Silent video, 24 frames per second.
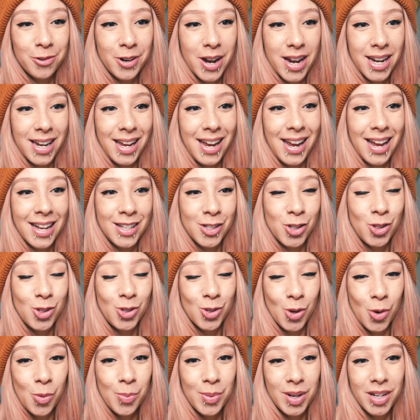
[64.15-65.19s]
Freddy and
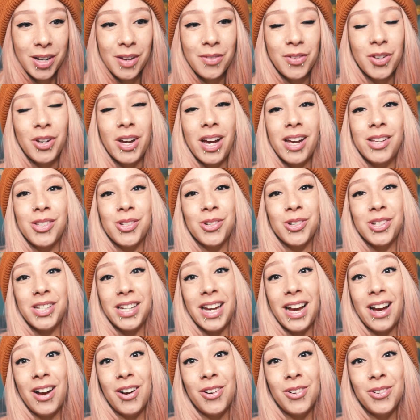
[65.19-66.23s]
so many of you guys are
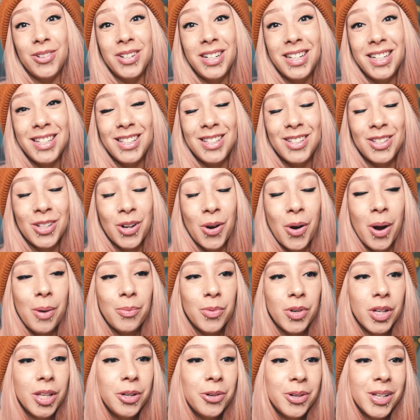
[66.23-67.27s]
down, so I'm
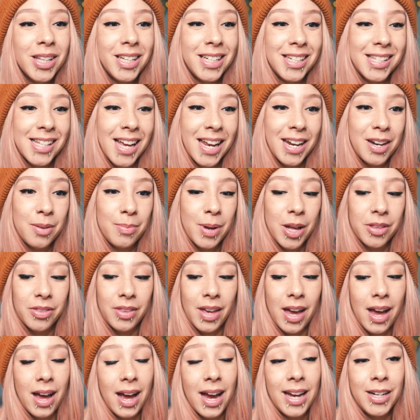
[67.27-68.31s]
really really excited about
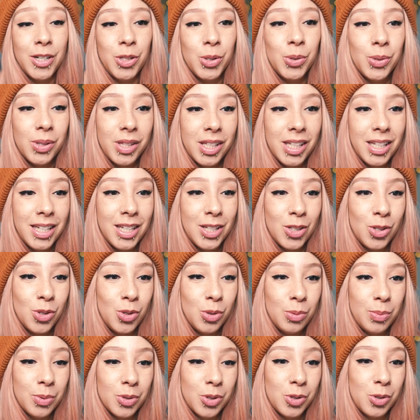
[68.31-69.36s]
that. I do think he's
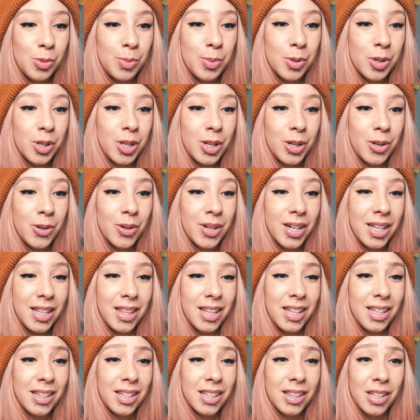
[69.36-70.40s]
super super cute and I
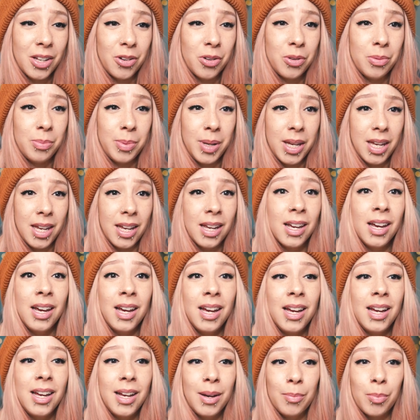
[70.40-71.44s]
think that they would be
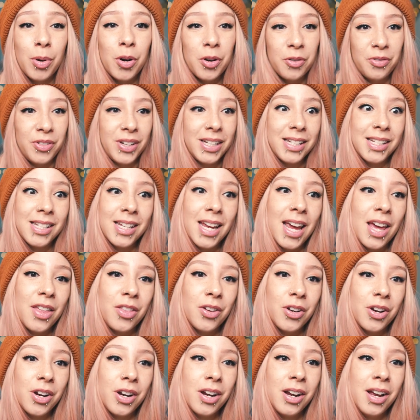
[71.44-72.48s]
perfect
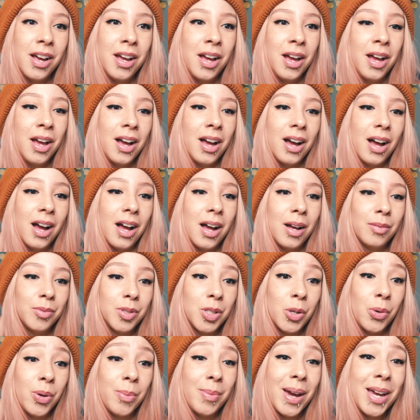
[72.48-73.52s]
together. Um,
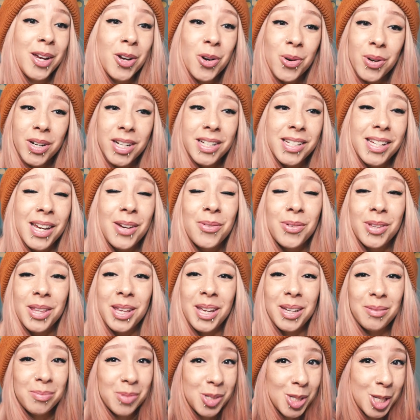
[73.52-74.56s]
so we might go on a date with
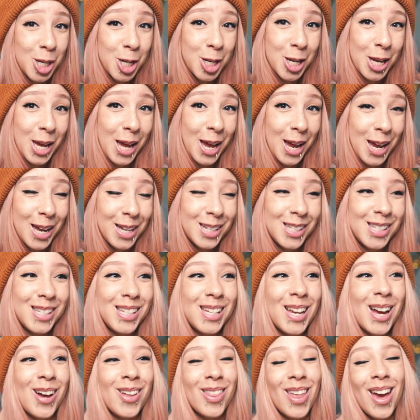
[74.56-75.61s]
him today and
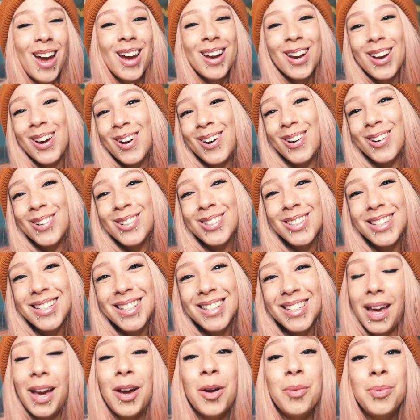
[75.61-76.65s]
see how that
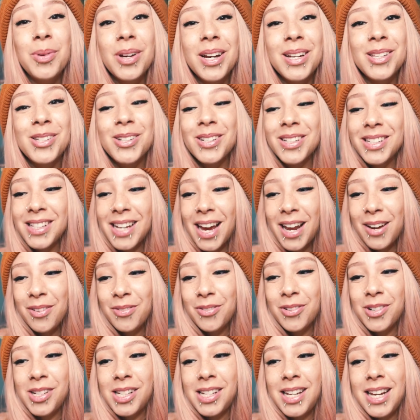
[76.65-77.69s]
goes. I hope you guys are
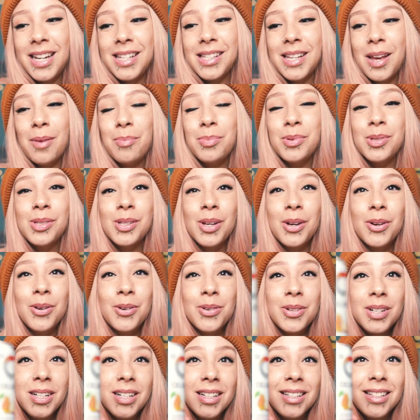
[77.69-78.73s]
excited for today's
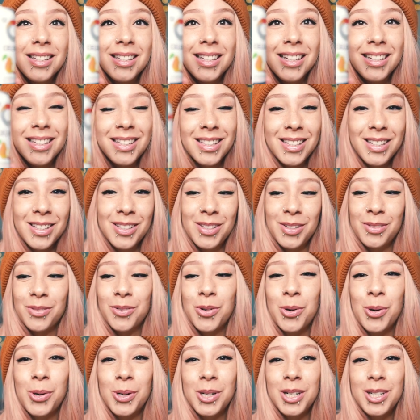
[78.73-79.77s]
episode. Celsius, of
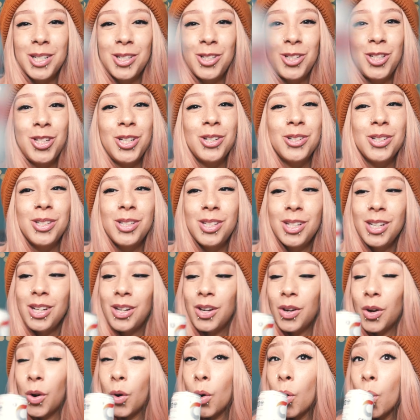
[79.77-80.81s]
course. Cheers to
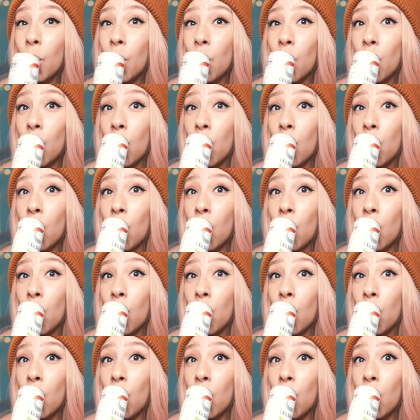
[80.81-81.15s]
you.